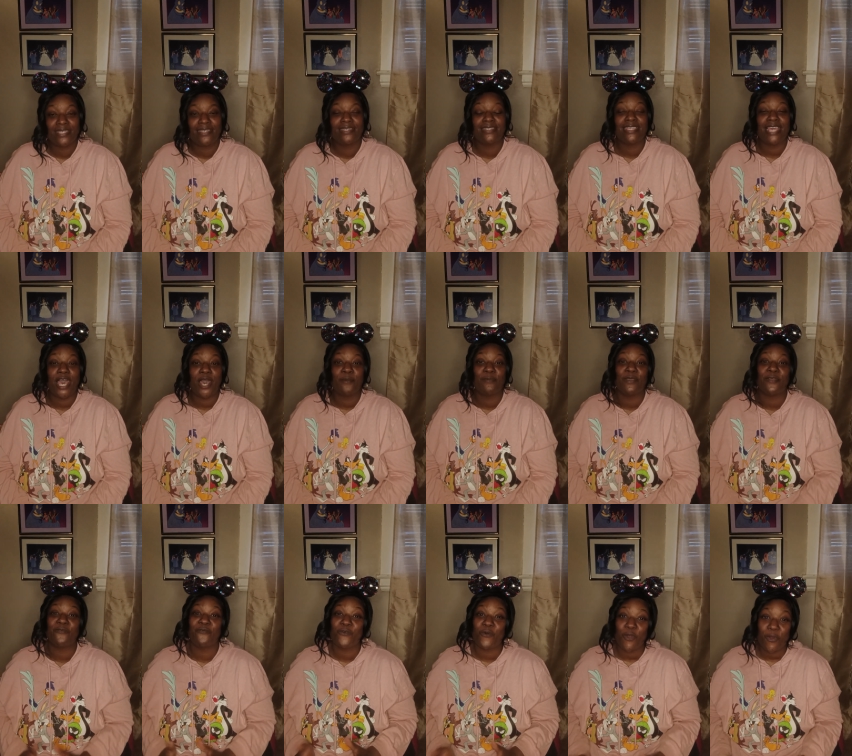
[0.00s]
Now,
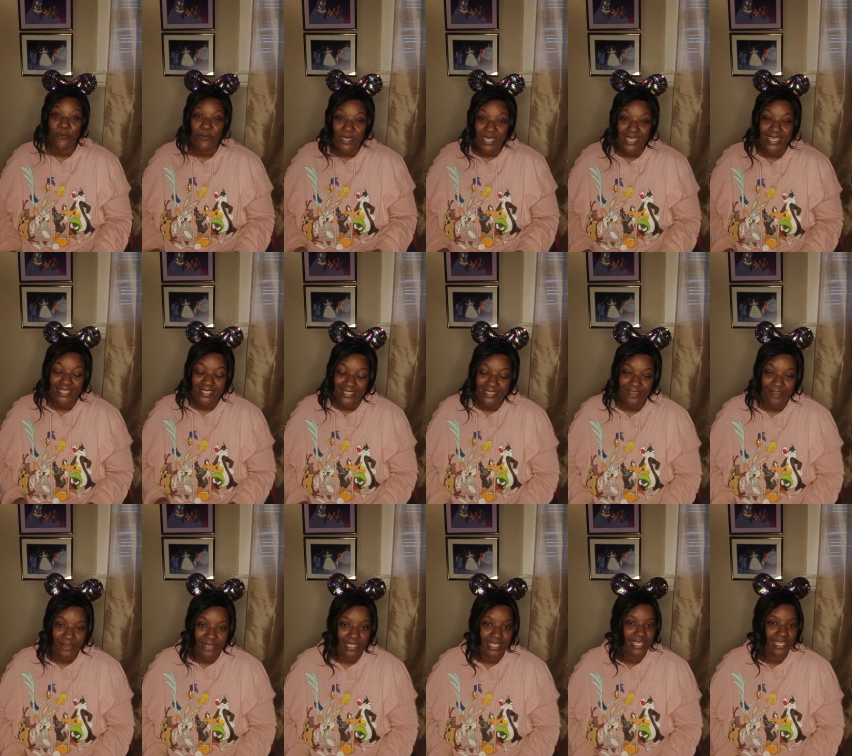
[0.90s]
before we get started,